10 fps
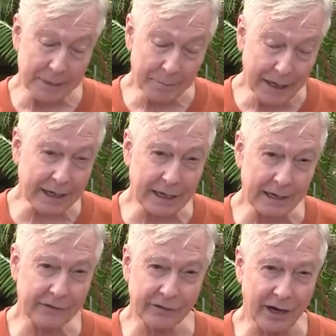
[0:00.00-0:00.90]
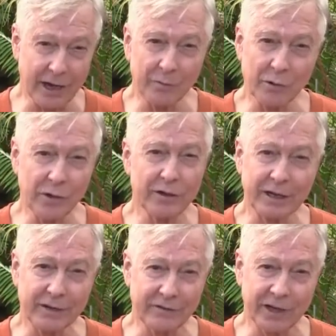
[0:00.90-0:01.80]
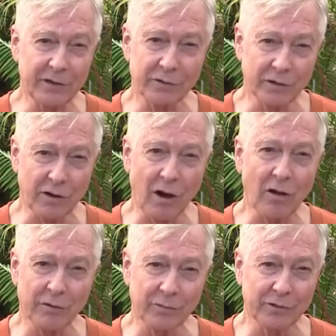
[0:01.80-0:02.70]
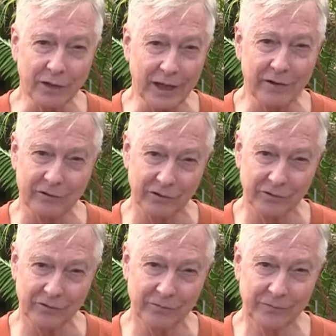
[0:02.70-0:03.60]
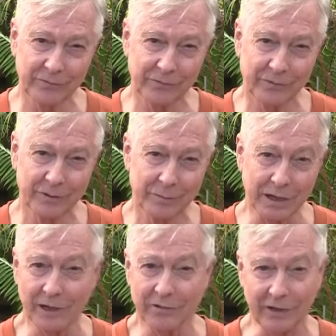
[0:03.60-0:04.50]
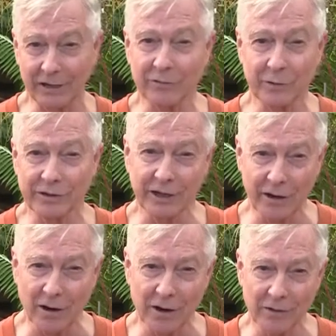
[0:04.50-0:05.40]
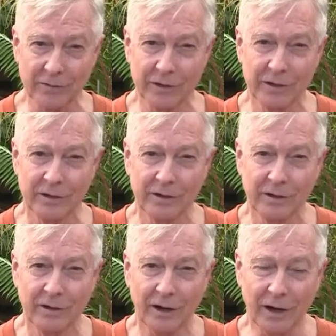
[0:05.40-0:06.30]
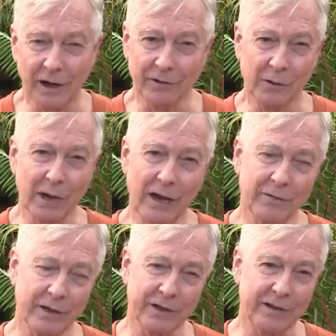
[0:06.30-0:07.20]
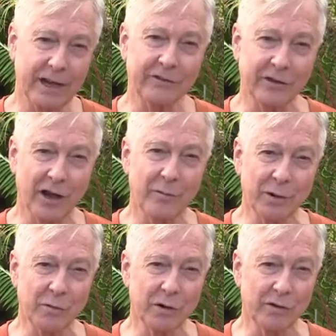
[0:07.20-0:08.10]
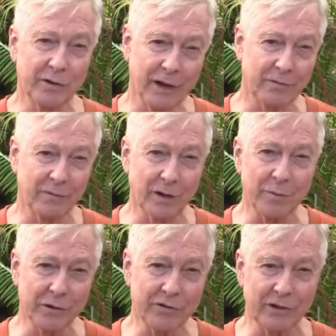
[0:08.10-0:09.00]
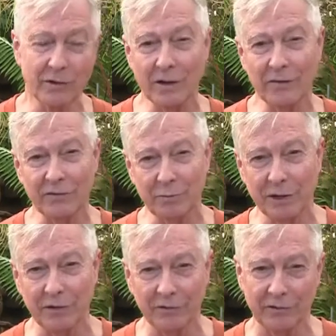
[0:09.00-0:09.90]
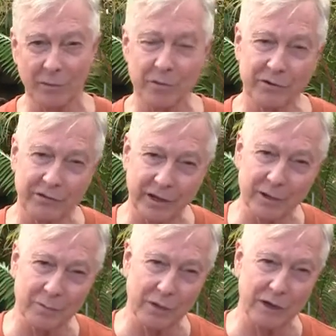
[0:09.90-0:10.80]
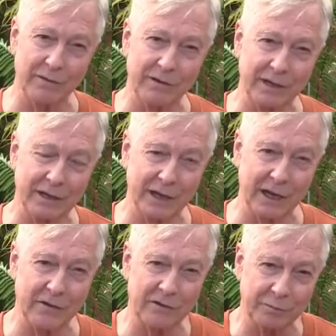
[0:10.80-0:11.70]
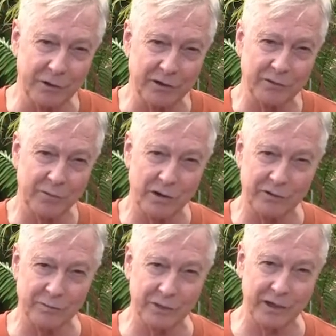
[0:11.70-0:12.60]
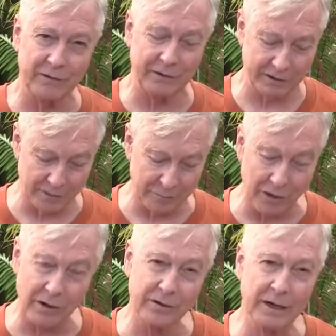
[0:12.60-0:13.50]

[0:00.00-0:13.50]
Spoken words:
my case, I am going to continue to call them Tillandsias because that's what they are. You have in the taxonomy world, you have lumpers and you have splitters. Lumpers tend to put everything together, splitters want to split everything apart.